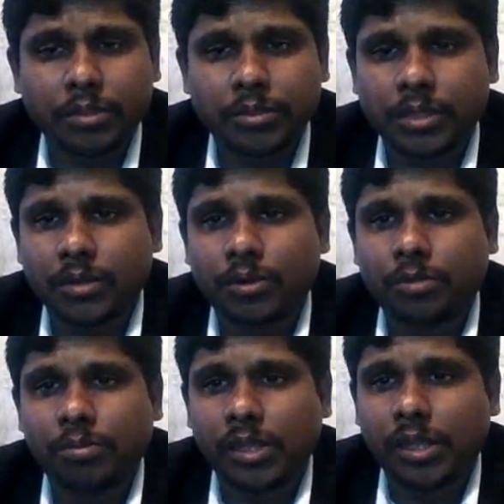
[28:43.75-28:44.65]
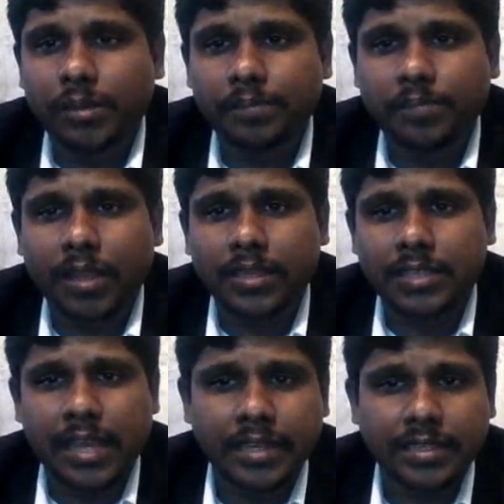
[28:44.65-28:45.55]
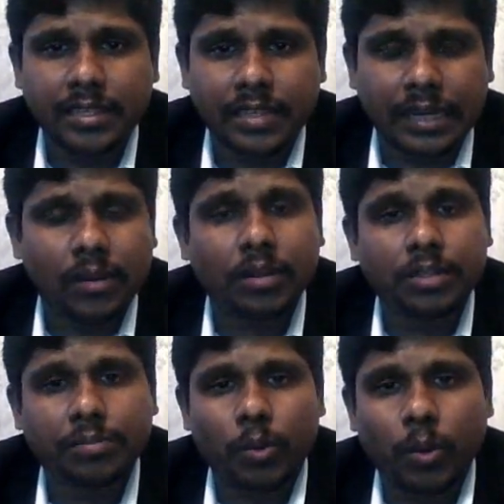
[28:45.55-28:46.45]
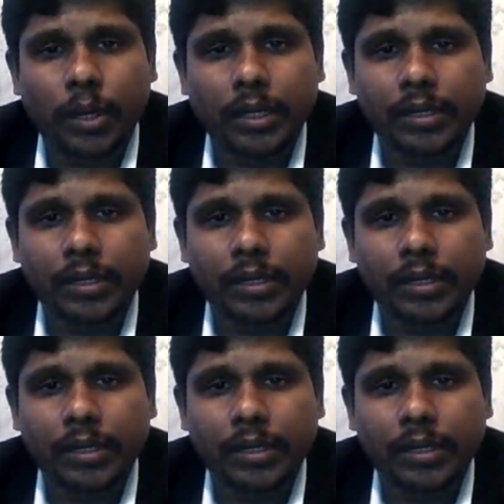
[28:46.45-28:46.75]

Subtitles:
you can go with SIs and technology provider.